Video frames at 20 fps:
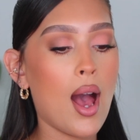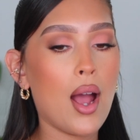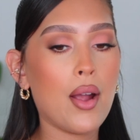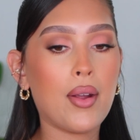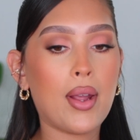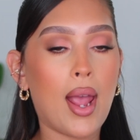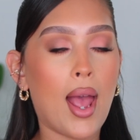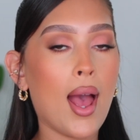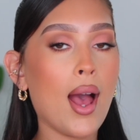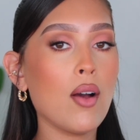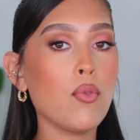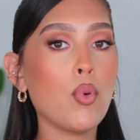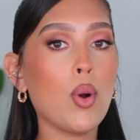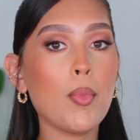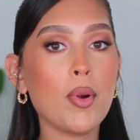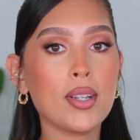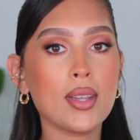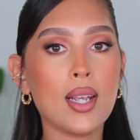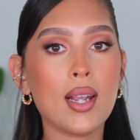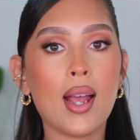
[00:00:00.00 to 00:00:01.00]
All right, I have
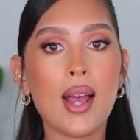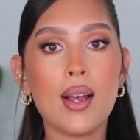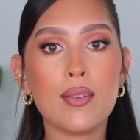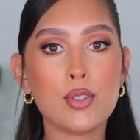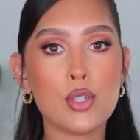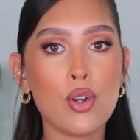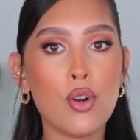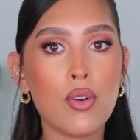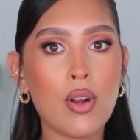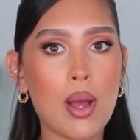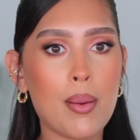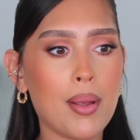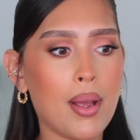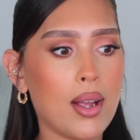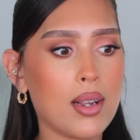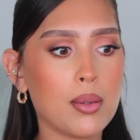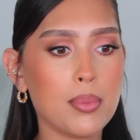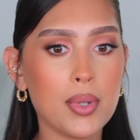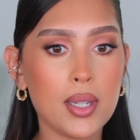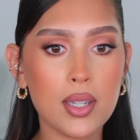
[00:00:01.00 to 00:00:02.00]
one more thing. I have to go grab it.
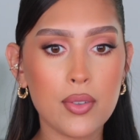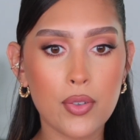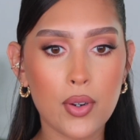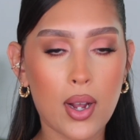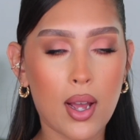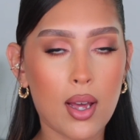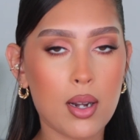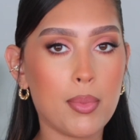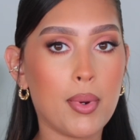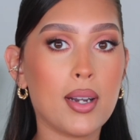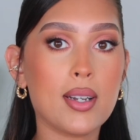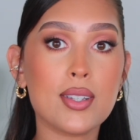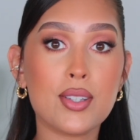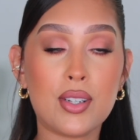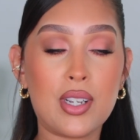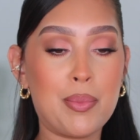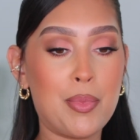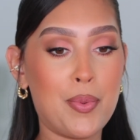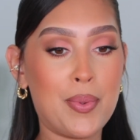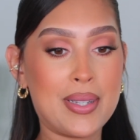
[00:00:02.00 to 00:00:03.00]
I completely forgot about it, so
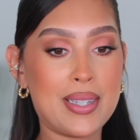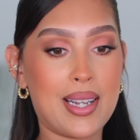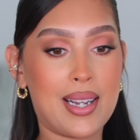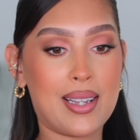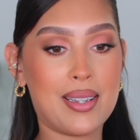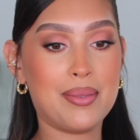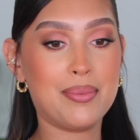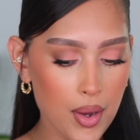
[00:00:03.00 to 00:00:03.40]
give me one second.